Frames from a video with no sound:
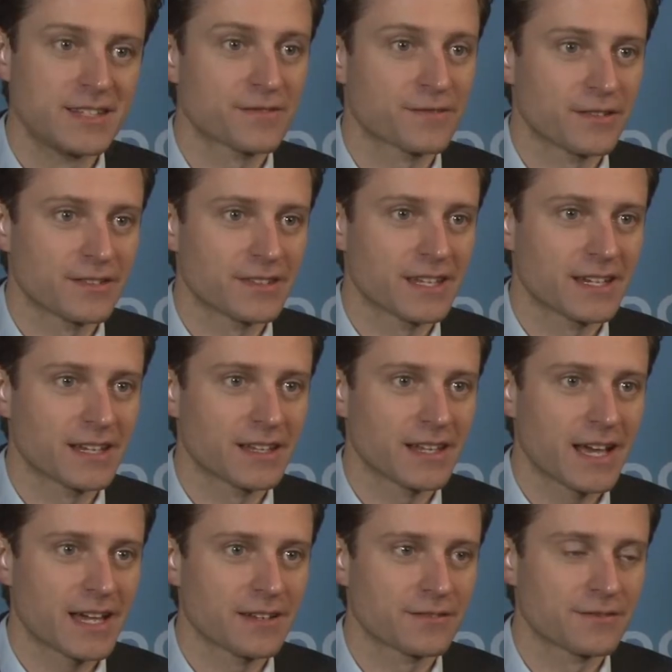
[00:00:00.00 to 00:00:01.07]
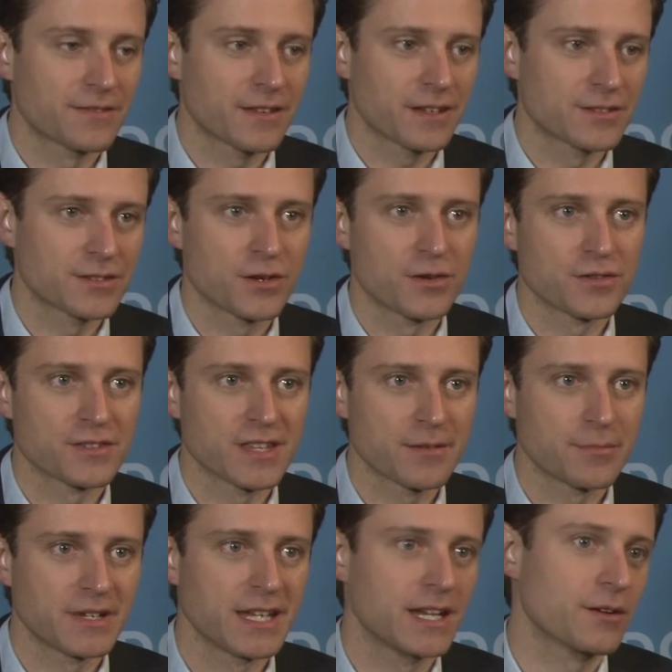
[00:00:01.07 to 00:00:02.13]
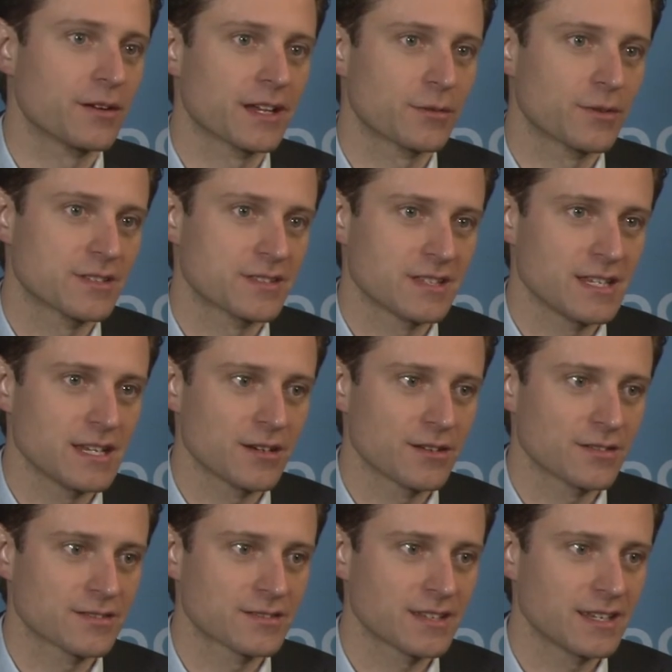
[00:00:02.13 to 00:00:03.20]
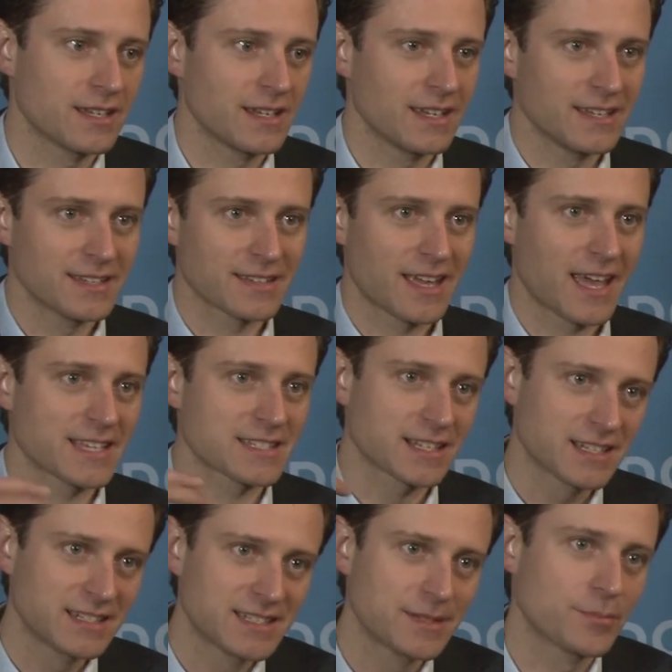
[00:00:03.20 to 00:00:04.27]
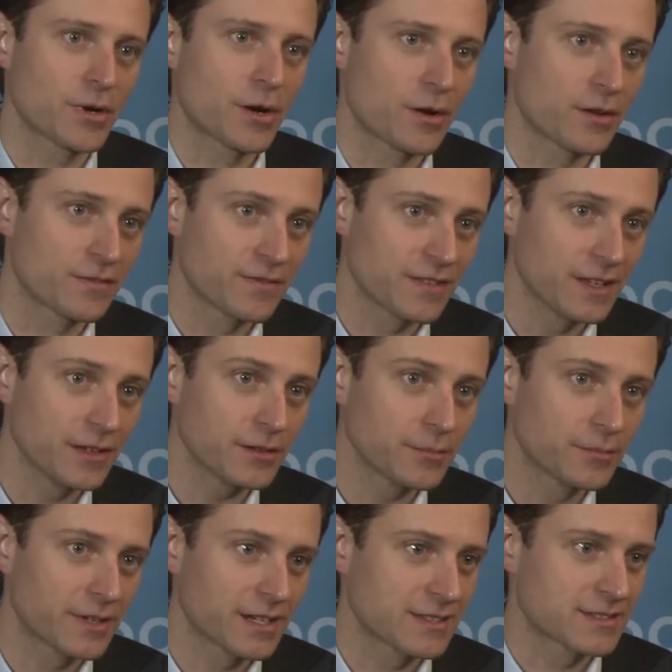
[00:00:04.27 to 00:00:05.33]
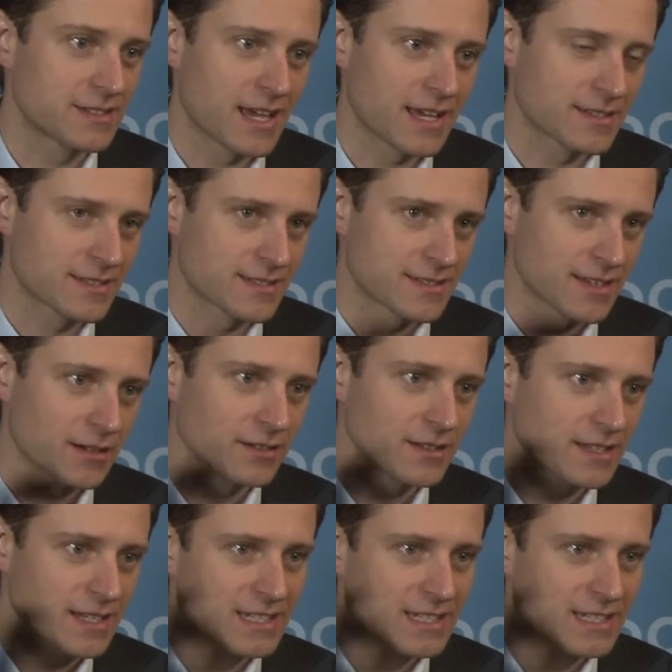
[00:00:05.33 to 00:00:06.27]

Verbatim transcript: different than a lot of shows they've been hearing in recent years. It is, has a contemporary feel, but it's not necessarily the